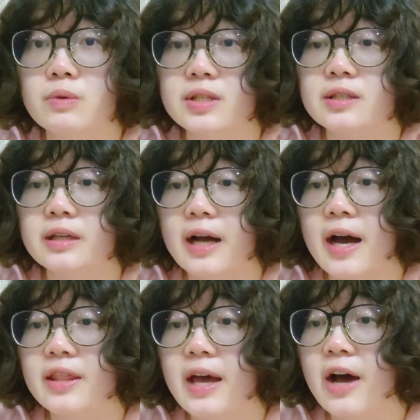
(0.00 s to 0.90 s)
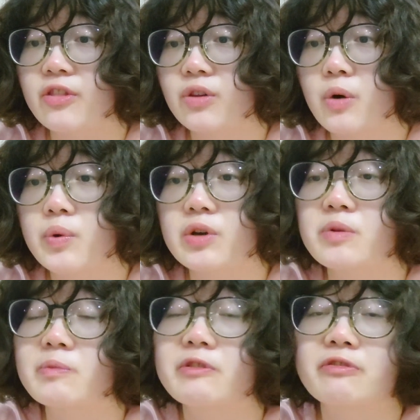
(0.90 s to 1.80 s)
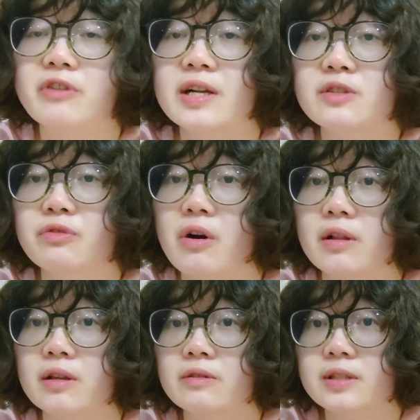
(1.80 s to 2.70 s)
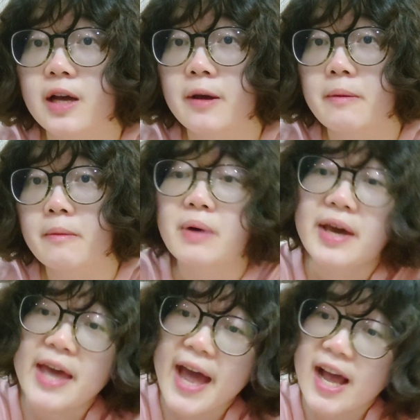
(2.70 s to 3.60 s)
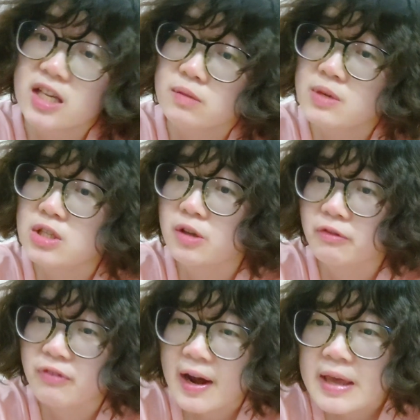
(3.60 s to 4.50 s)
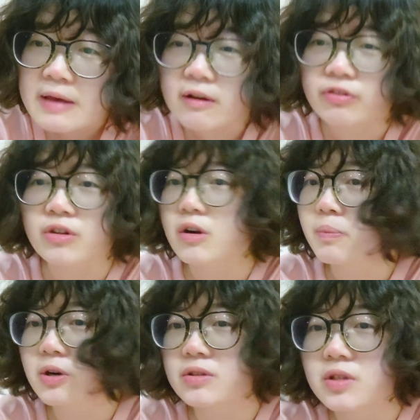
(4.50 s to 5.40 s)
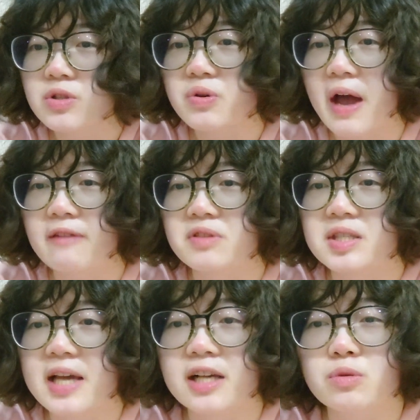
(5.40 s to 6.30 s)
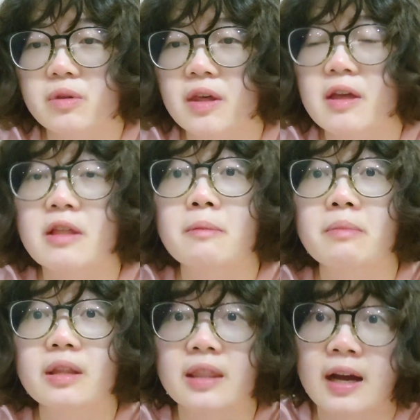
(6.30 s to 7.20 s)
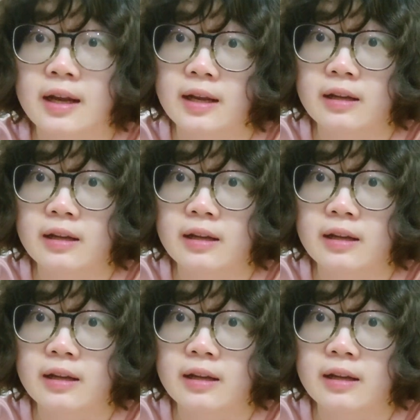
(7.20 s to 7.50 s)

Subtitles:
was the guy that I thought we could be friends for a long time, but he asked me to find him a third person to have sex with him in the midnight.